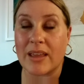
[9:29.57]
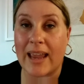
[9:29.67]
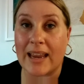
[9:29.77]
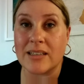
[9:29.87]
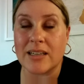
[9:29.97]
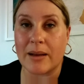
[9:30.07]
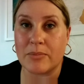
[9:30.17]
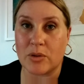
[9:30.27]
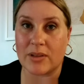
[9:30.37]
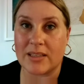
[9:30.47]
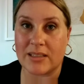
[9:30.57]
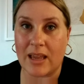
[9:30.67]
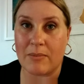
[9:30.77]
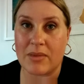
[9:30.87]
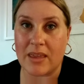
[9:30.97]
I ended up doing the
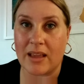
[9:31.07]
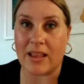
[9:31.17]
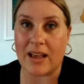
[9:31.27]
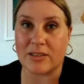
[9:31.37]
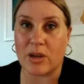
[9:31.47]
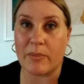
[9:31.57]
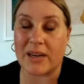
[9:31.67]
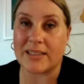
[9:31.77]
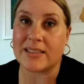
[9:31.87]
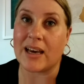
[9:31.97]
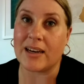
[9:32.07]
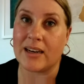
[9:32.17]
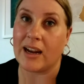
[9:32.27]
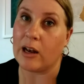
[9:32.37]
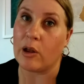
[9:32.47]
same thing last time, but I started
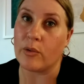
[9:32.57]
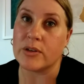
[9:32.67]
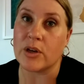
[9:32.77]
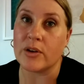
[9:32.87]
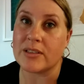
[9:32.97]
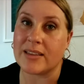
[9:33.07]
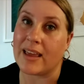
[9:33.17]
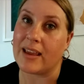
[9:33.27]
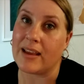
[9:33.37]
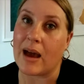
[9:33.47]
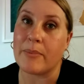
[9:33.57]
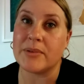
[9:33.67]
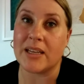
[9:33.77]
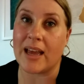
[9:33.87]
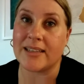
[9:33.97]
at a lower dose and they upped
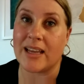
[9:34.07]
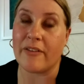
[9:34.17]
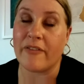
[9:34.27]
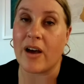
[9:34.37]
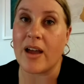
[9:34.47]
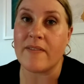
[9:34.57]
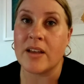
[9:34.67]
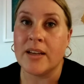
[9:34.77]
it at day 5.